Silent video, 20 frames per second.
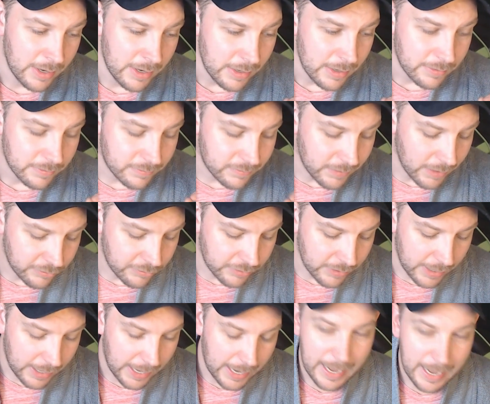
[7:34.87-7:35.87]
such
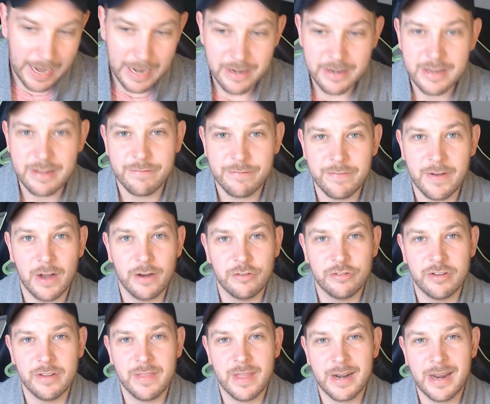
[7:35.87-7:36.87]
a handy
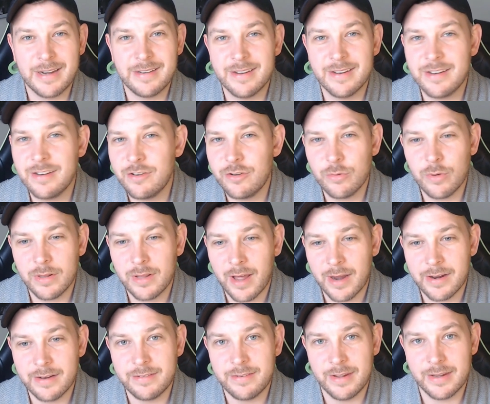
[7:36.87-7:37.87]
function that I didn't do a
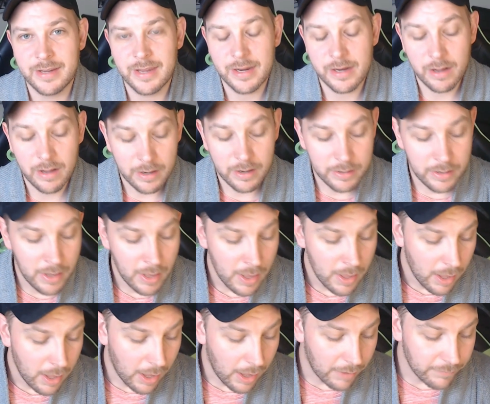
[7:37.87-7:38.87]
lot of digging on.
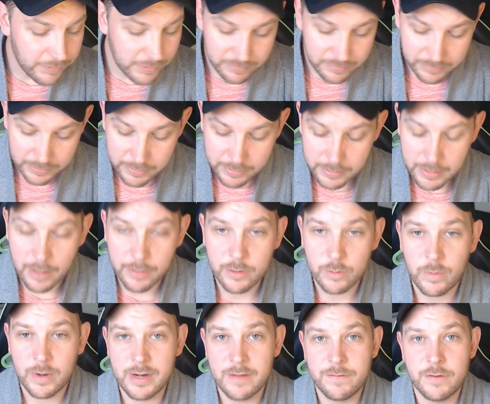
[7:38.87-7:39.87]
Obviously, the
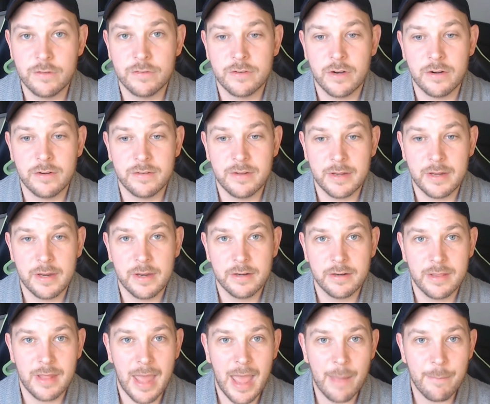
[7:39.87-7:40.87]
other one, if you start digging
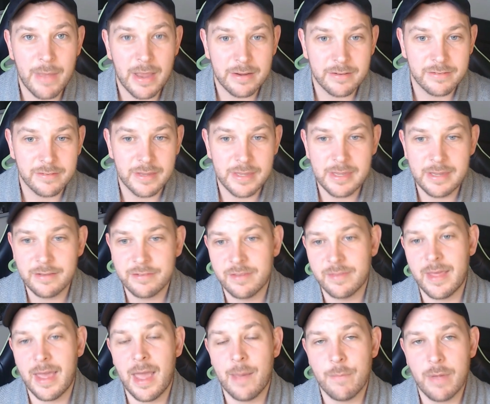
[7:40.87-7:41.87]
into the MX keys
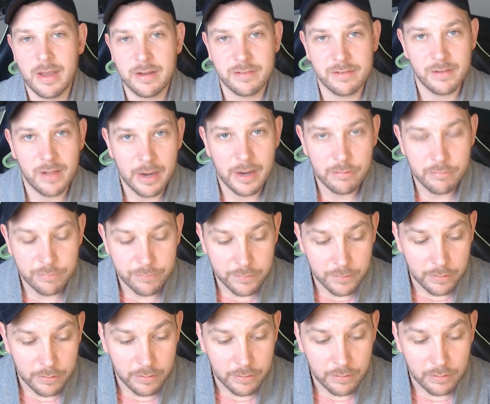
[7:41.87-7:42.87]
and the MX line
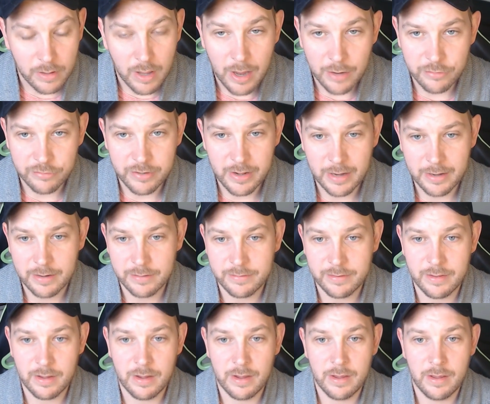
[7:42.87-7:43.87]
for Logitech, is
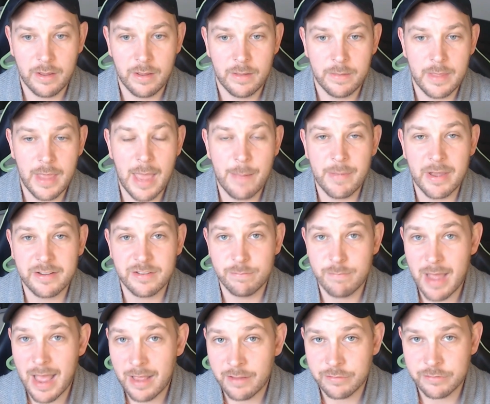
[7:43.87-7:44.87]
the MX
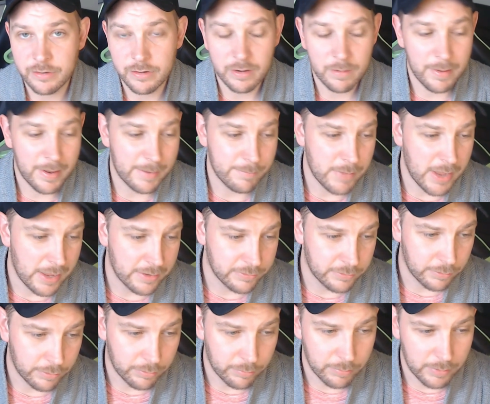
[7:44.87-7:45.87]
Master,
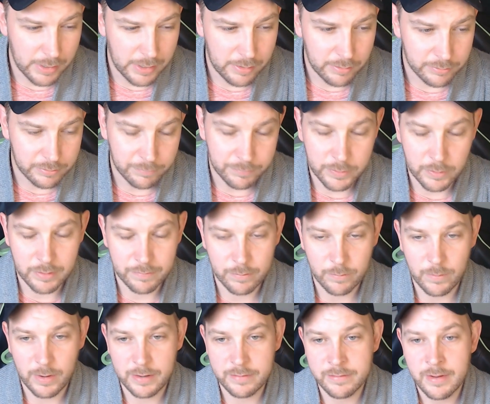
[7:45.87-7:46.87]
Master 3. There's a few
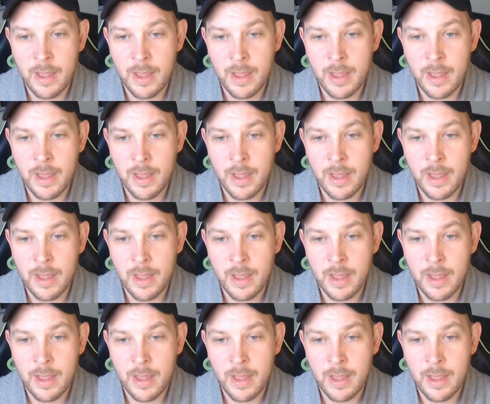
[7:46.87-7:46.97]
different ones.